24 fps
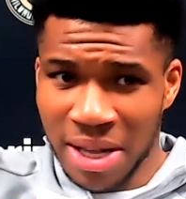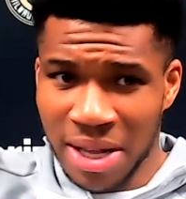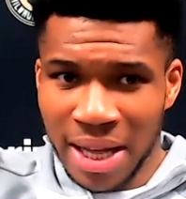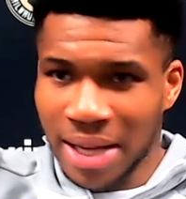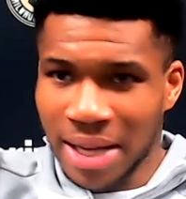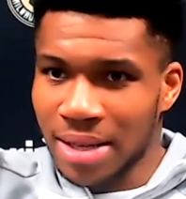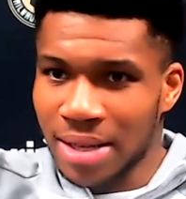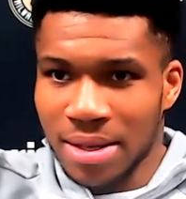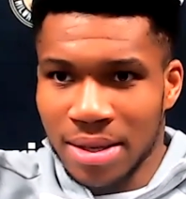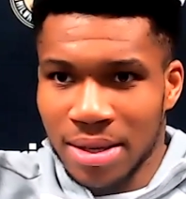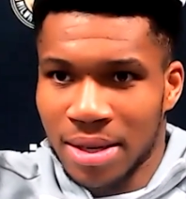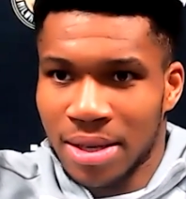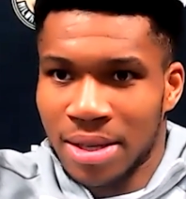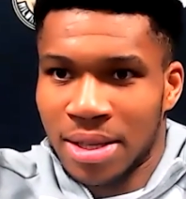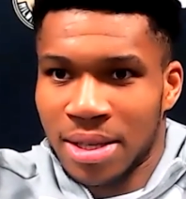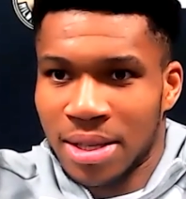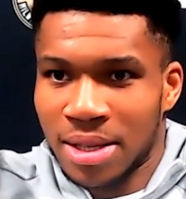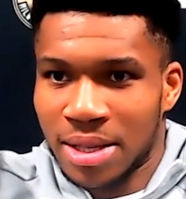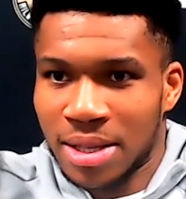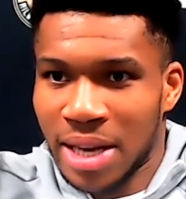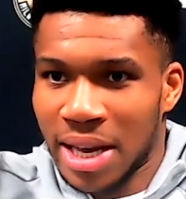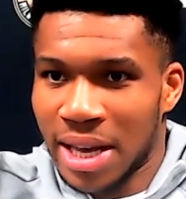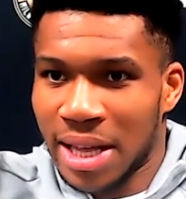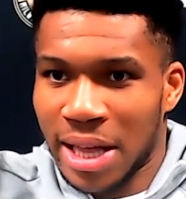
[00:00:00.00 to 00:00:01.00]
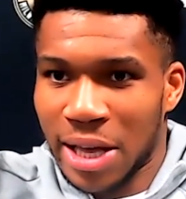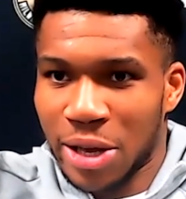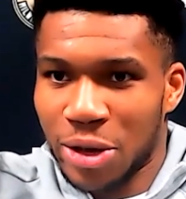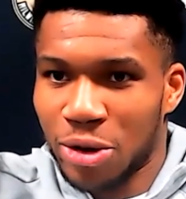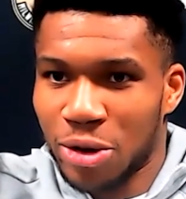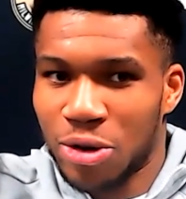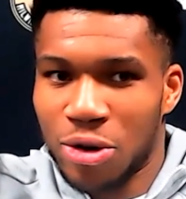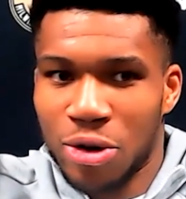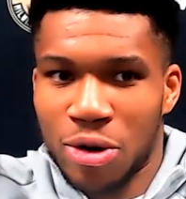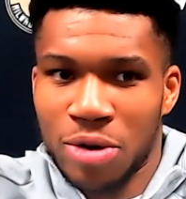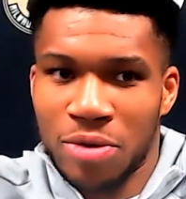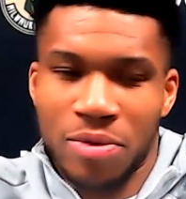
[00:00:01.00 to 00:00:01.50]
Like, it's insane. Like,
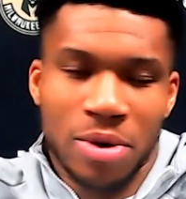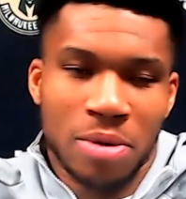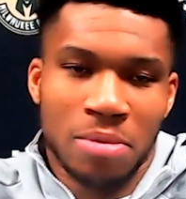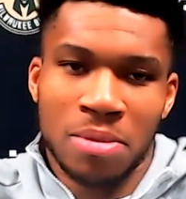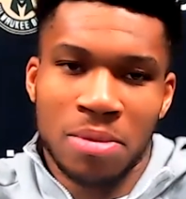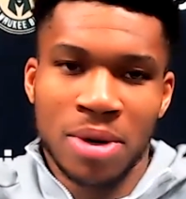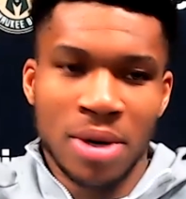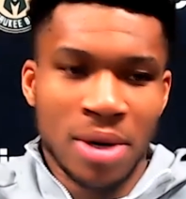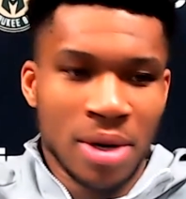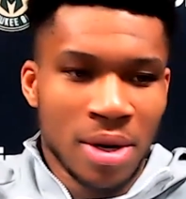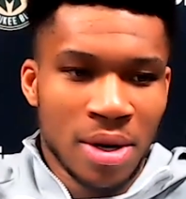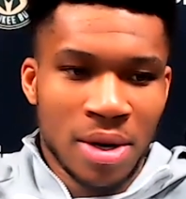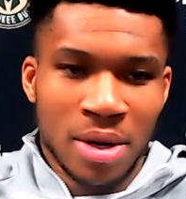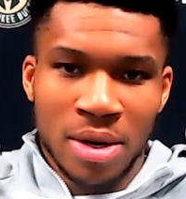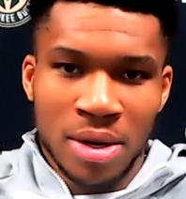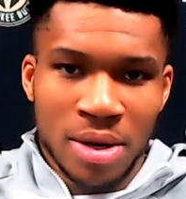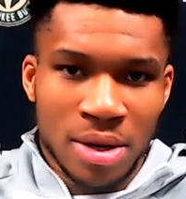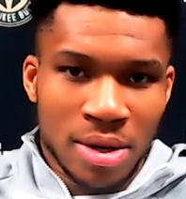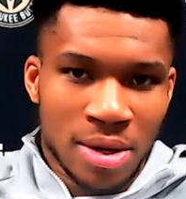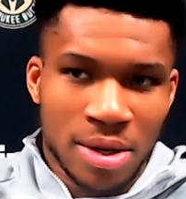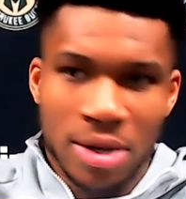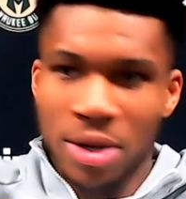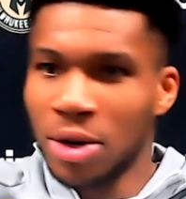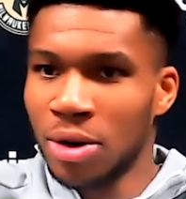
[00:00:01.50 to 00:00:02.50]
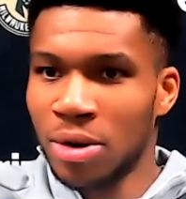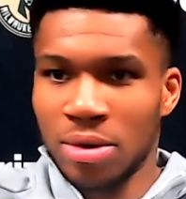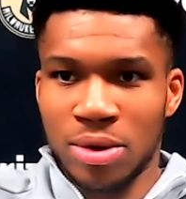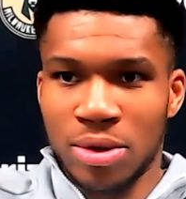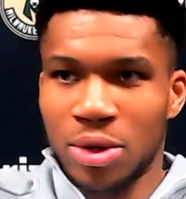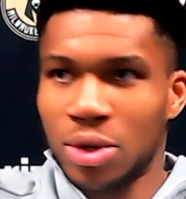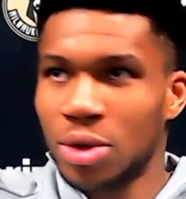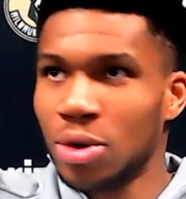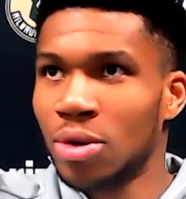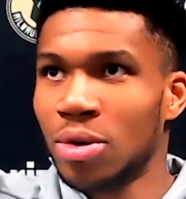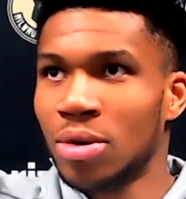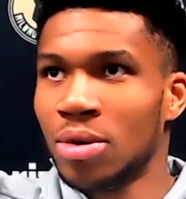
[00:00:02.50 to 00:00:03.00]
you're going from good
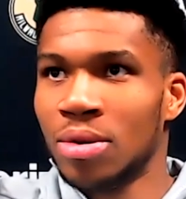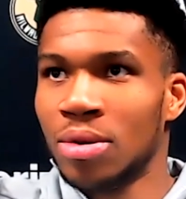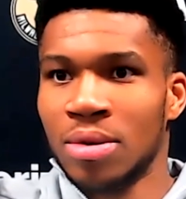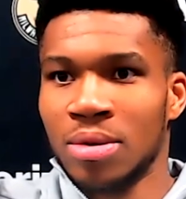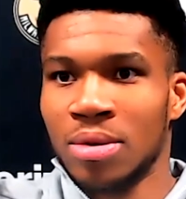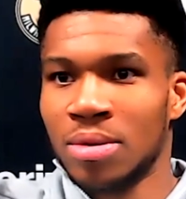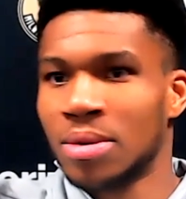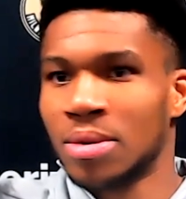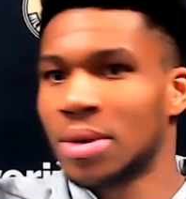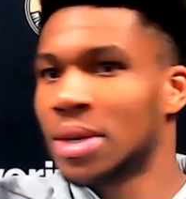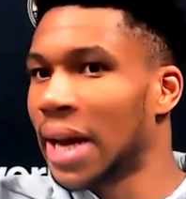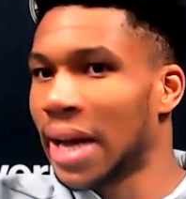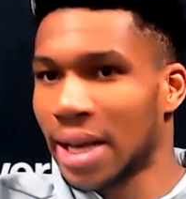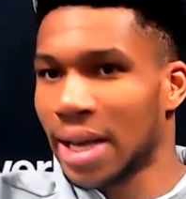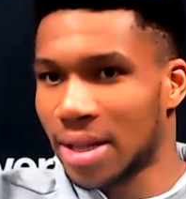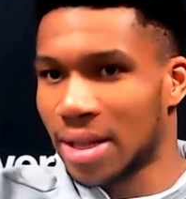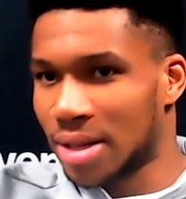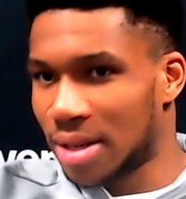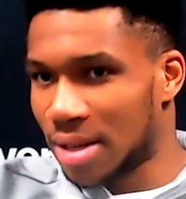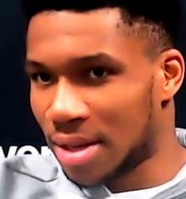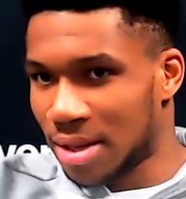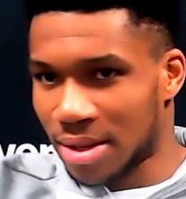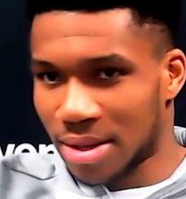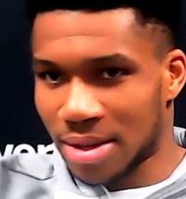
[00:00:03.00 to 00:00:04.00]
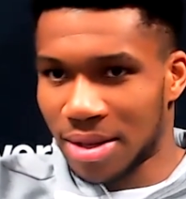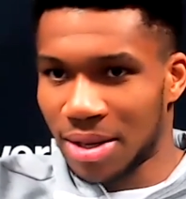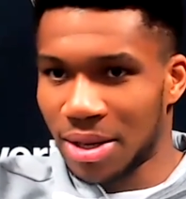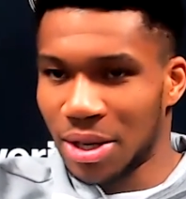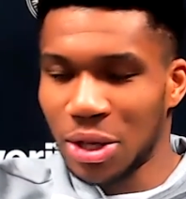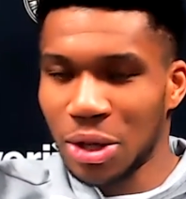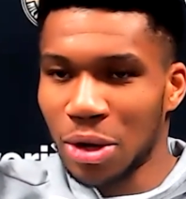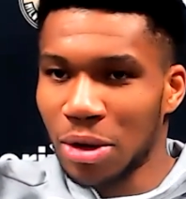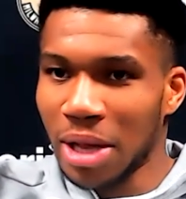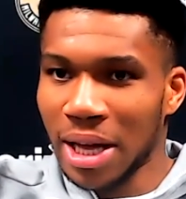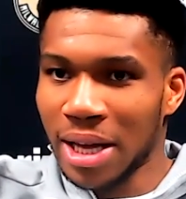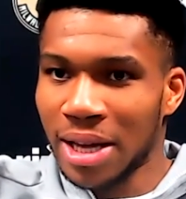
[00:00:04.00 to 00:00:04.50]
to great. And, you
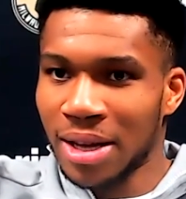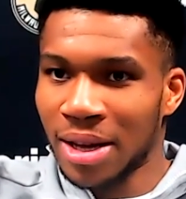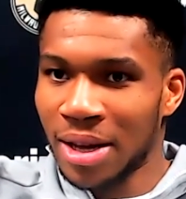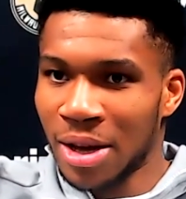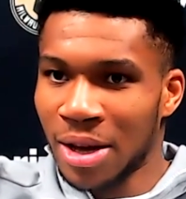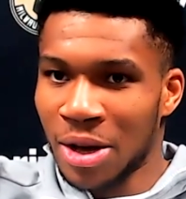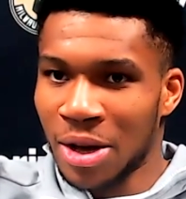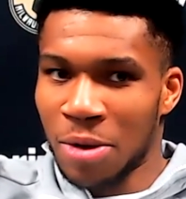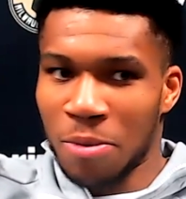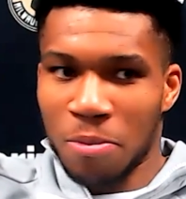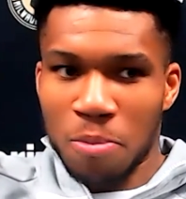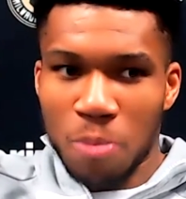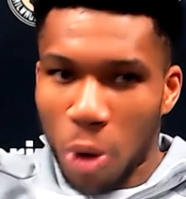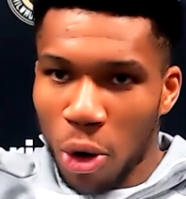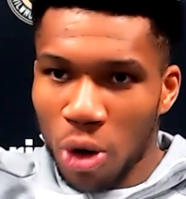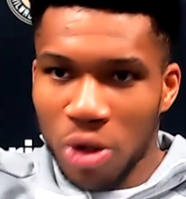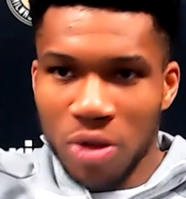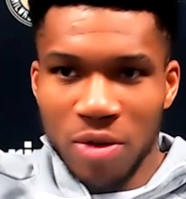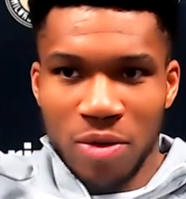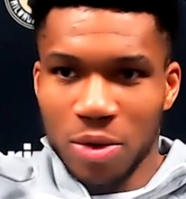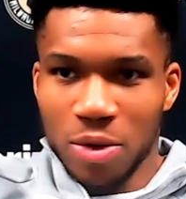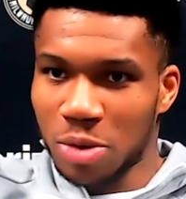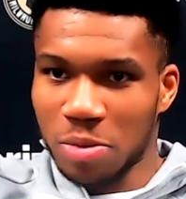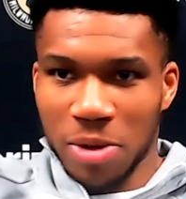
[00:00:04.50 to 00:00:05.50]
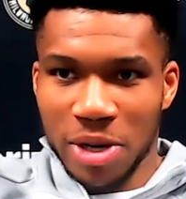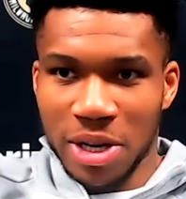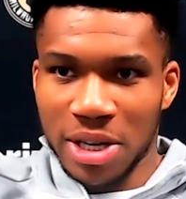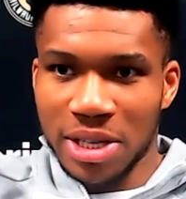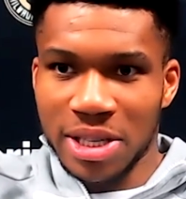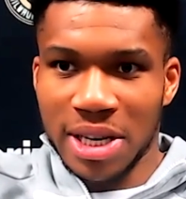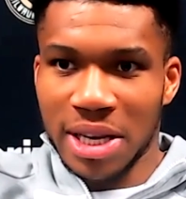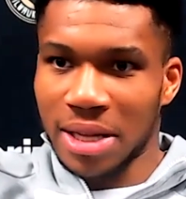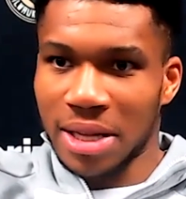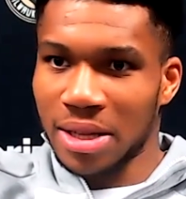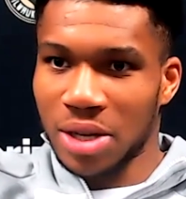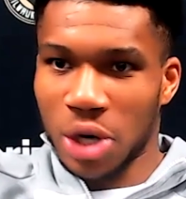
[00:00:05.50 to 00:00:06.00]
know, like, both of those players
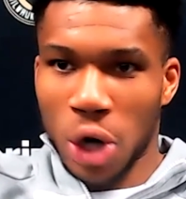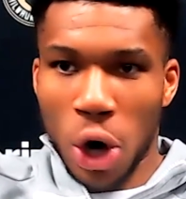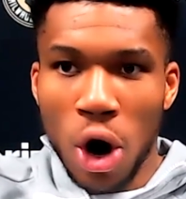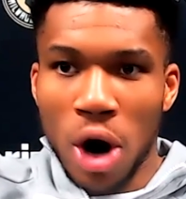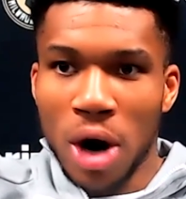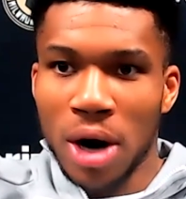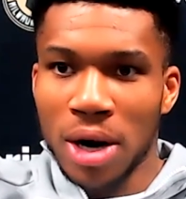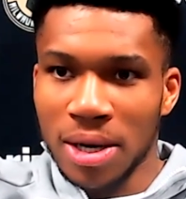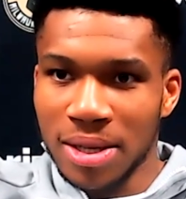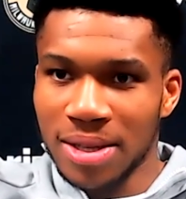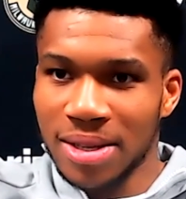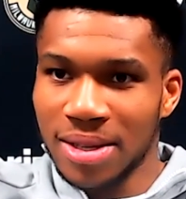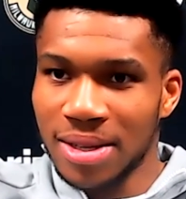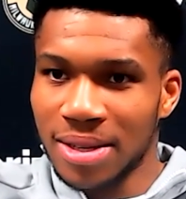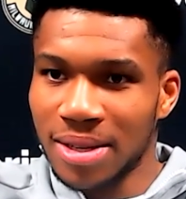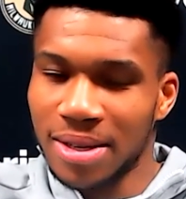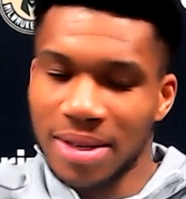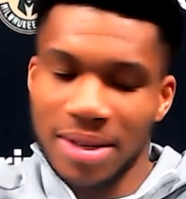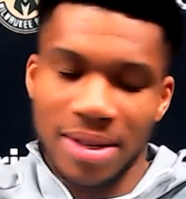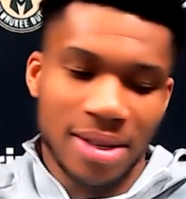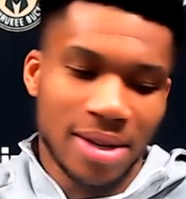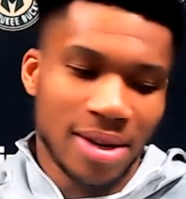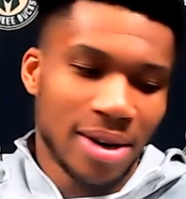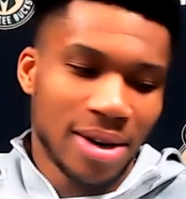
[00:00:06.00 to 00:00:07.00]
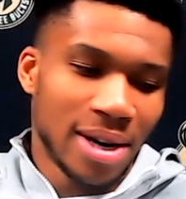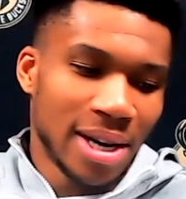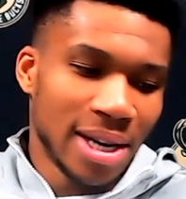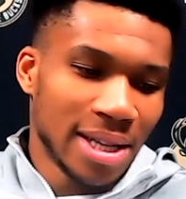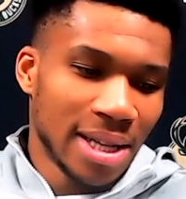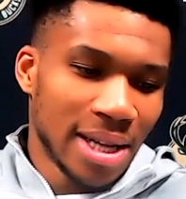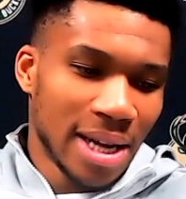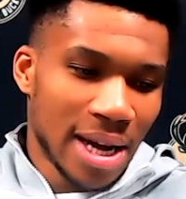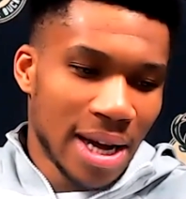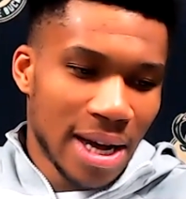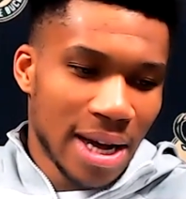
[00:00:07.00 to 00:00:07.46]
can guard, you know. And